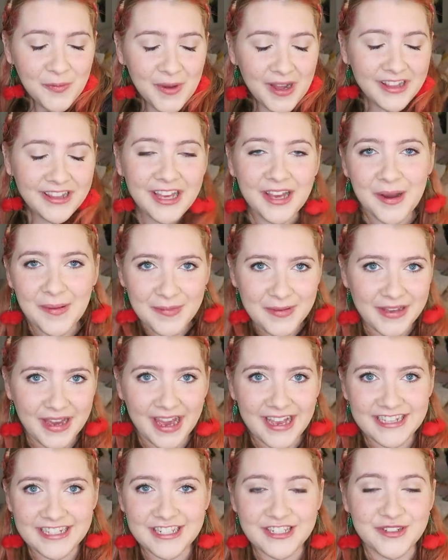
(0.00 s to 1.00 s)
Well, I hope you
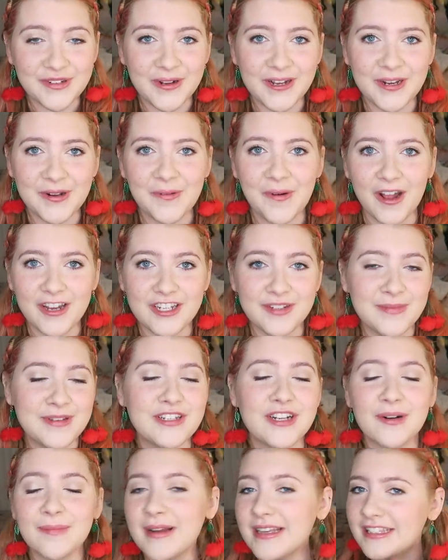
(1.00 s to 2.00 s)
guys enjoyed watching me turn